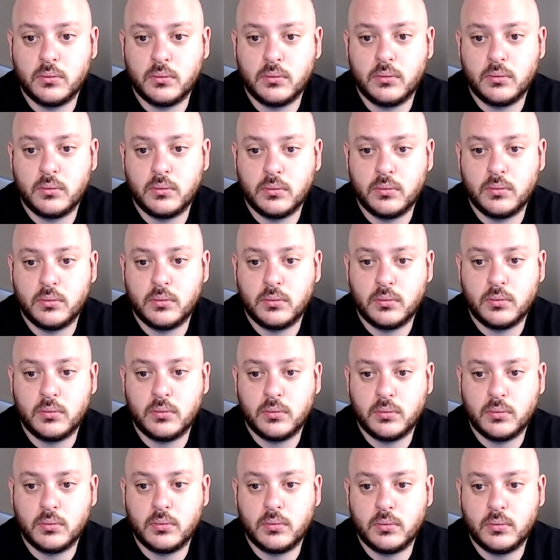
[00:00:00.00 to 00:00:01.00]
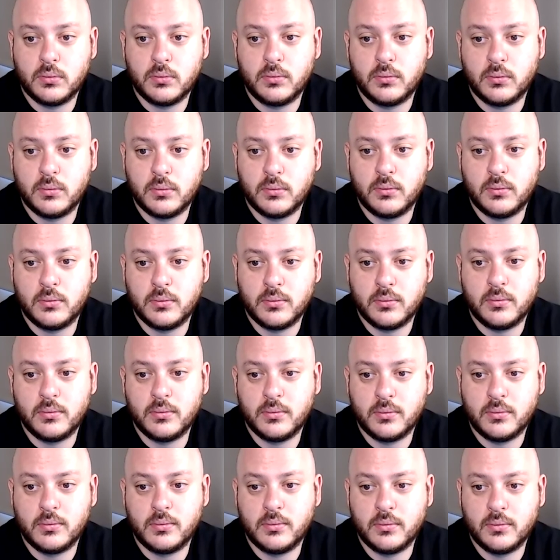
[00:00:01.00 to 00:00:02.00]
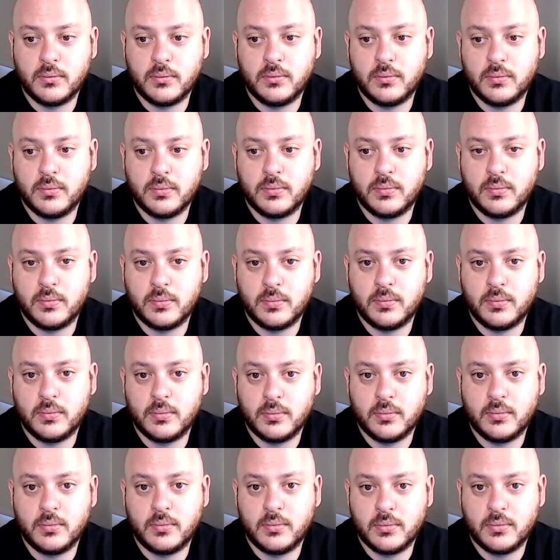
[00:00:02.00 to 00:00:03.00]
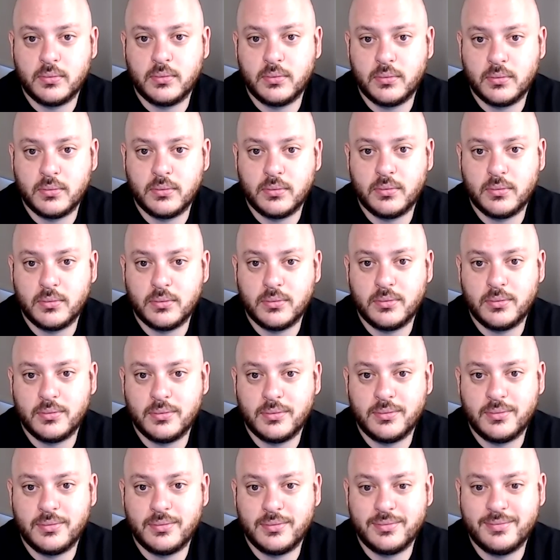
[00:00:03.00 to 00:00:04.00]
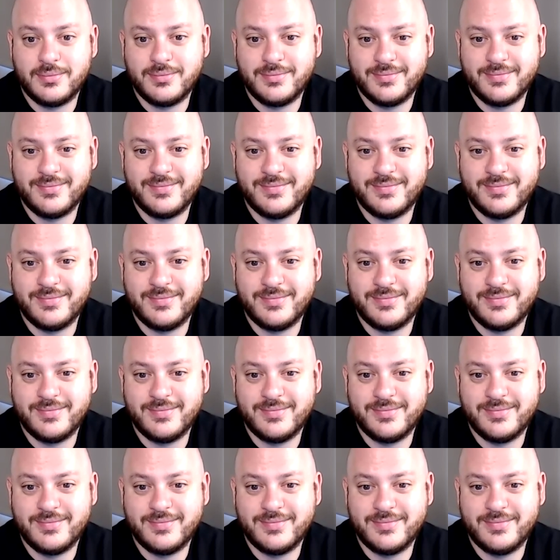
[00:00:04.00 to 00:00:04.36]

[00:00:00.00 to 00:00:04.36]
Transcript: No words are spoken by the person on screen.